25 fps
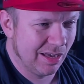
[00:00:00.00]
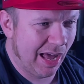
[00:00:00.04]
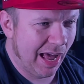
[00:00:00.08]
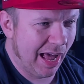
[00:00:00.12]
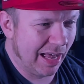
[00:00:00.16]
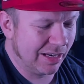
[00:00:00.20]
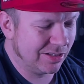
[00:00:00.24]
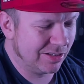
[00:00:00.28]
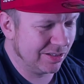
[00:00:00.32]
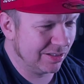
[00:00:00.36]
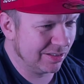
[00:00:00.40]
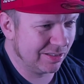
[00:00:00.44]

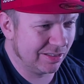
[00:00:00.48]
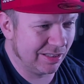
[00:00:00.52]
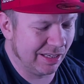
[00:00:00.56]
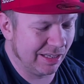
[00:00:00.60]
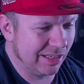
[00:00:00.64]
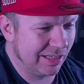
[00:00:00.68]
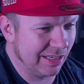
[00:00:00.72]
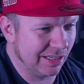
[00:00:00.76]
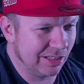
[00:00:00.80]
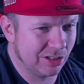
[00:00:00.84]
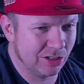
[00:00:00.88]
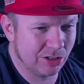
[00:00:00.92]
I just
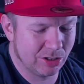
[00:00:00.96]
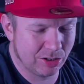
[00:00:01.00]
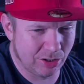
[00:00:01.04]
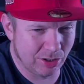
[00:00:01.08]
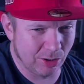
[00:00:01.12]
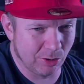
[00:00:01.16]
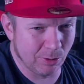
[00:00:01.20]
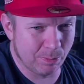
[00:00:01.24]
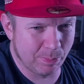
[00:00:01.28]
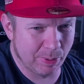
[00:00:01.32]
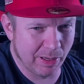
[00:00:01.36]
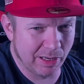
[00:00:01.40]
think it's
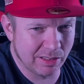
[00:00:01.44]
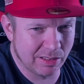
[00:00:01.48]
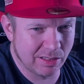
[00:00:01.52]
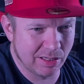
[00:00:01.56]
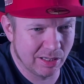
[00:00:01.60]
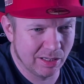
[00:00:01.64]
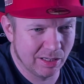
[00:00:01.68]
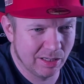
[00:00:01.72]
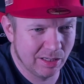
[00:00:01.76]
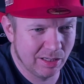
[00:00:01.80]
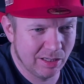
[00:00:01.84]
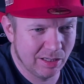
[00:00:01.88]
stupid.
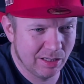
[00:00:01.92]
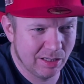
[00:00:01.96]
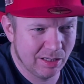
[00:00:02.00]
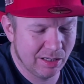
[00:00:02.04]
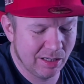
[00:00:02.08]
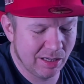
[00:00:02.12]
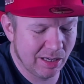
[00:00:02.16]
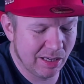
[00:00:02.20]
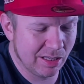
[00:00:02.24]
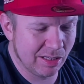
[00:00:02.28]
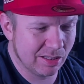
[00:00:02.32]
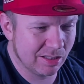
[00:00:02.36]

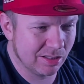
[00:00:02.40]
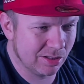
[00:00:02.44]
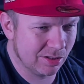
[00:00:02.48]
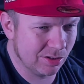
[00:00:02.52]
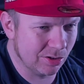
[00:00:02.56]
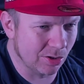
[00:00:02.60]
It's